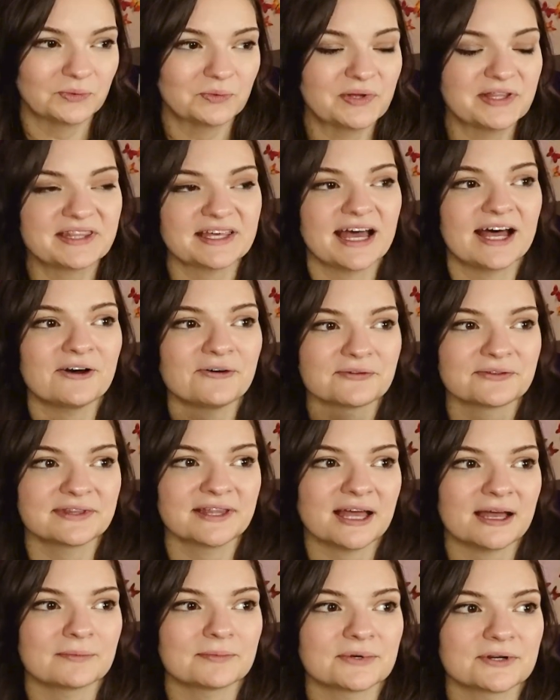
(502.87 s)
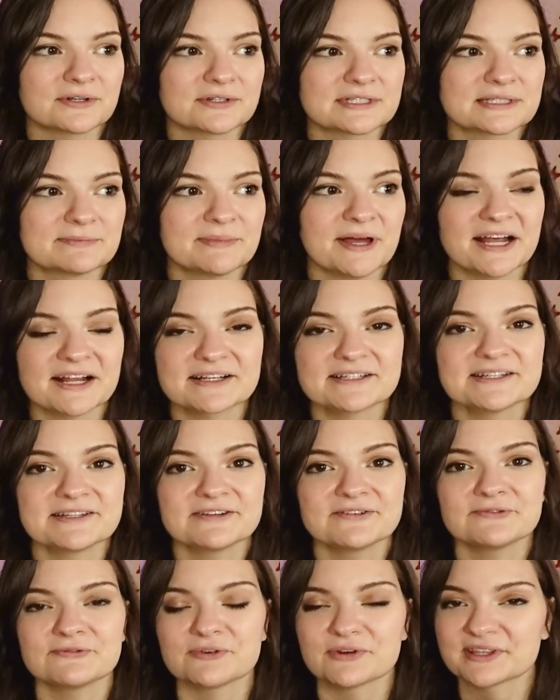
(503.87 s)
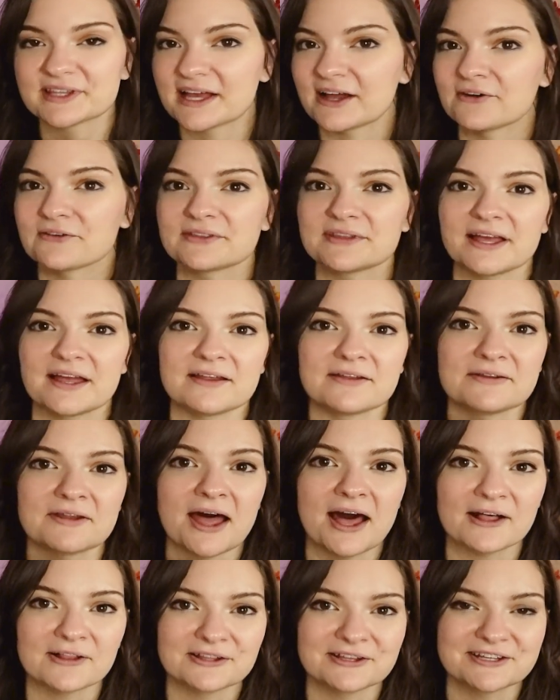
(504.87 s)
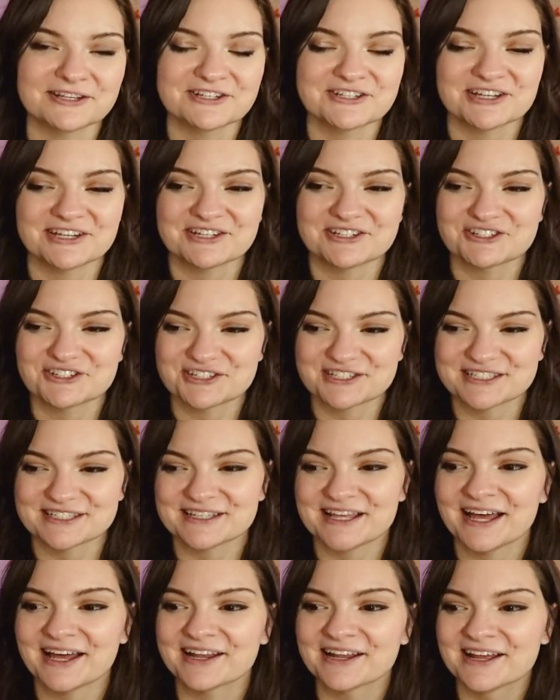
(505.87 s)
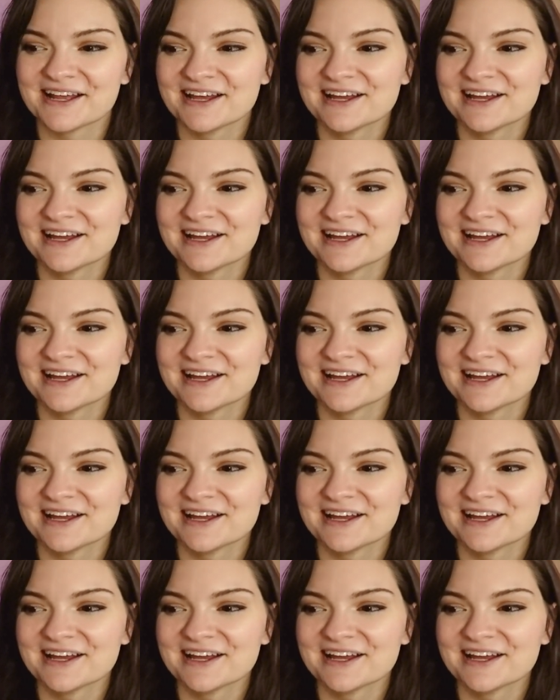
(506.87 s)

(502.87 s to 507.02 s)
Without that perspective, without that knowledge, and just that